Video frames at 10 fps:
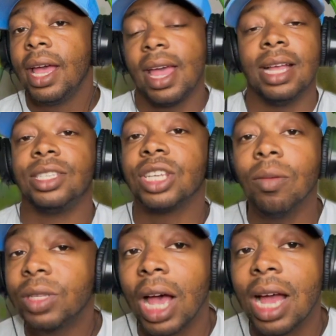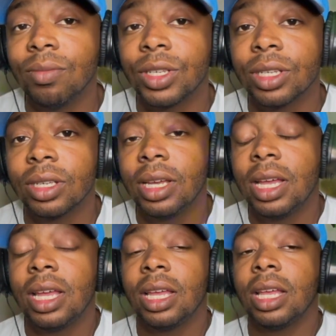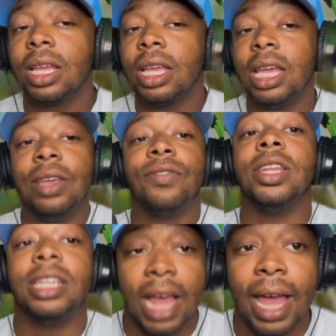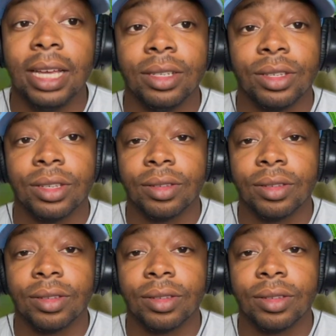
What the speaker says: and sometimes even days.